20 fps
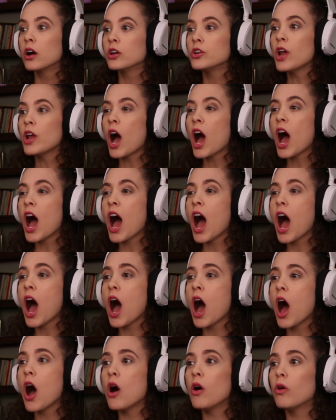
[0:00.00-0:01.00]
No!
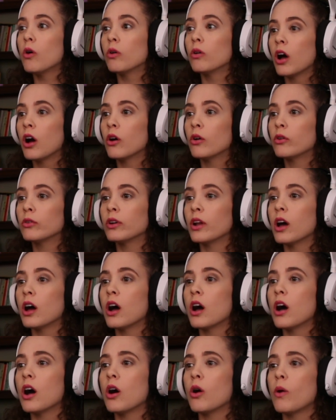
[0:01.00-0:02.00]
Oh
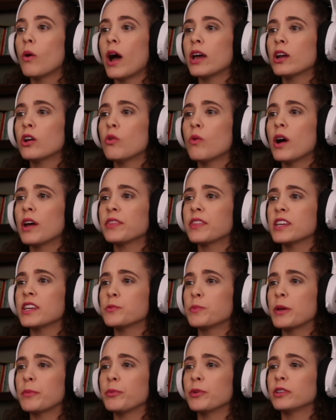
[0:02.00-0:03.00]
no, I don't want
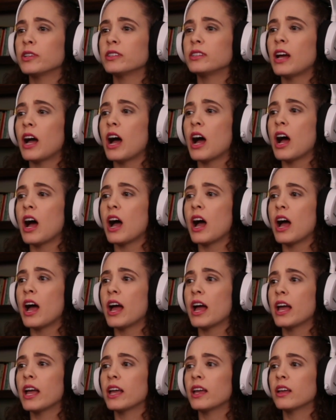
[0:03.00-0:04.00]
these people to
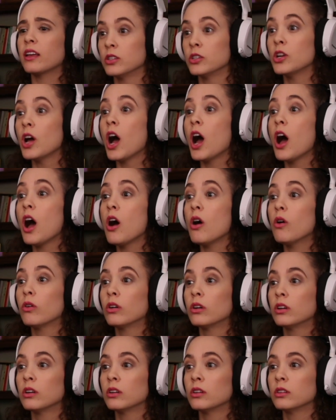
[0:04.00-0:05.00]
die. No!
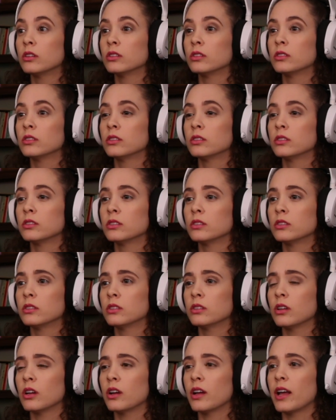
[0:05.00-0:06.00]

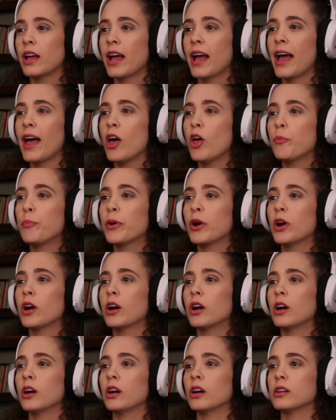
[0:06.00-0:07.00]
Help
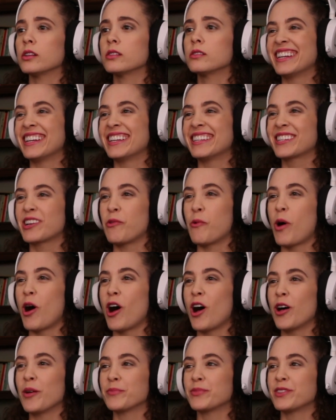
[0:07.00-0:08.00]
her! His
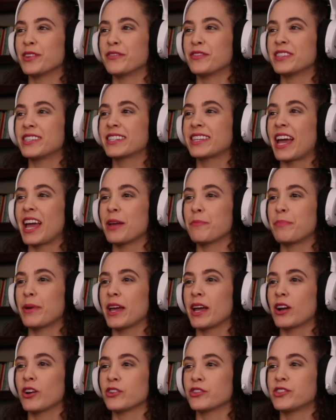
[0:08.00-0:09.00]
qualms of
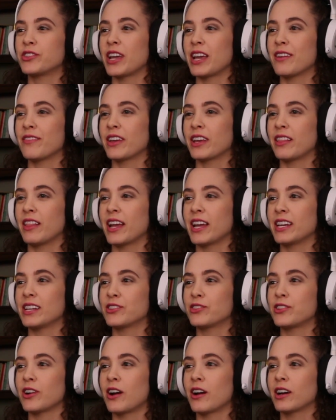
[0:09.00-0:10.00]
escaping or saving
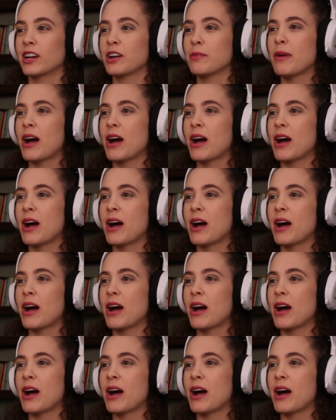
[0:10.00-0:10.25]
Lady Stark.